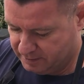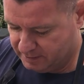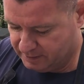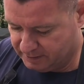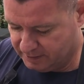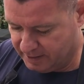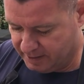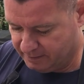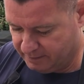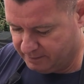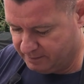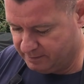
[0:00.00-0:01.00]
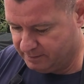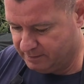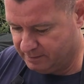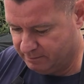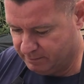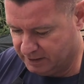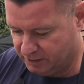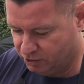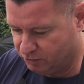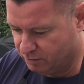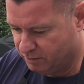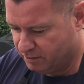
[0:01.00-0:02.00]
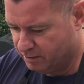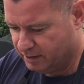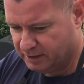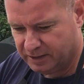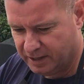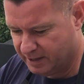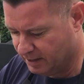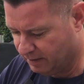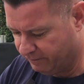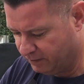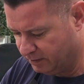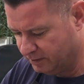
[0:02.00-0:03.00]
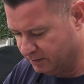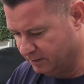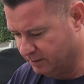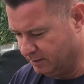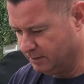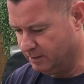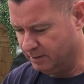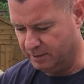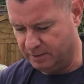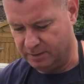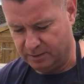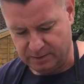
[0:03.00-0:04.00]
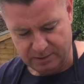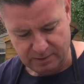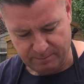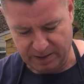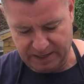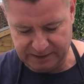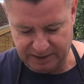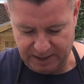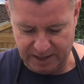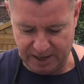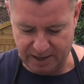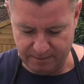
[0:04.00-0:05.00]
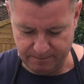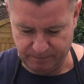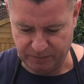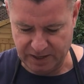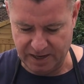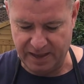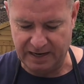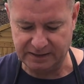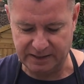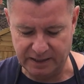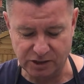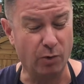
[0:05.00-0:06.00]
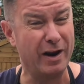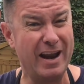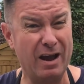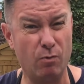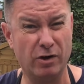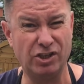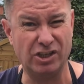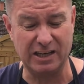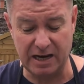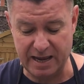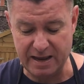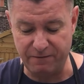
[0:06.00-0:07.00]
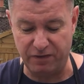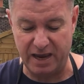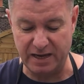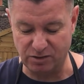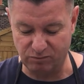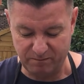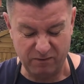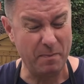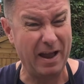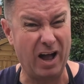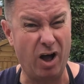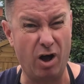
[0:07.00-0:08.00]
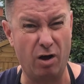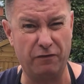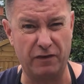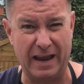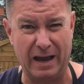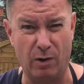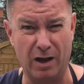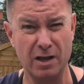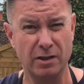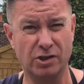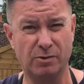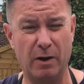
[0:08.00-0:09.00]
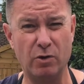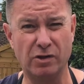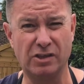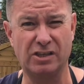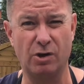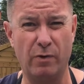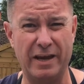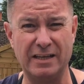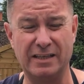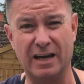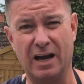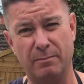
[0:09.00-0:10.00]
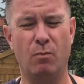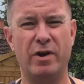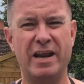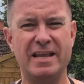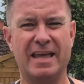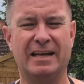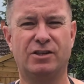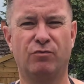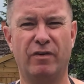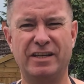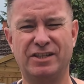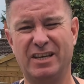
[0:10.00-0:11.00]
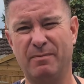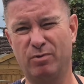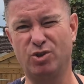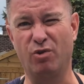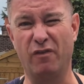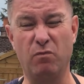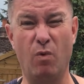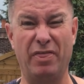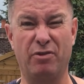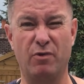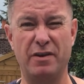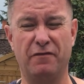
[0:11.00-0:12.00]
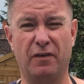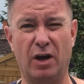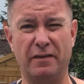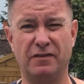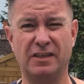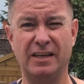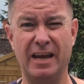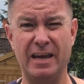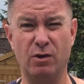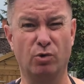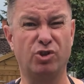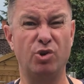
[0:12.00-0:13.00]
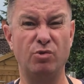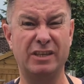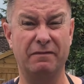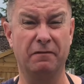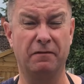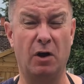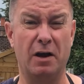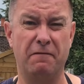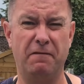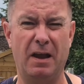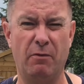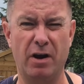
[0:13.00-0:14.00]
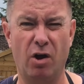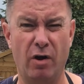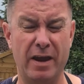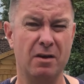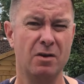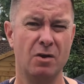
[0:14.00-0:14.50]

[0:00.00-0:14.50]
That's it. Make sure nicely covered. Pat it in, and that's it. So I now want to just leave these for about half an hour. The smoker's still heating up. We need that to reach temperature of 135 C or 275 Fahrenheit.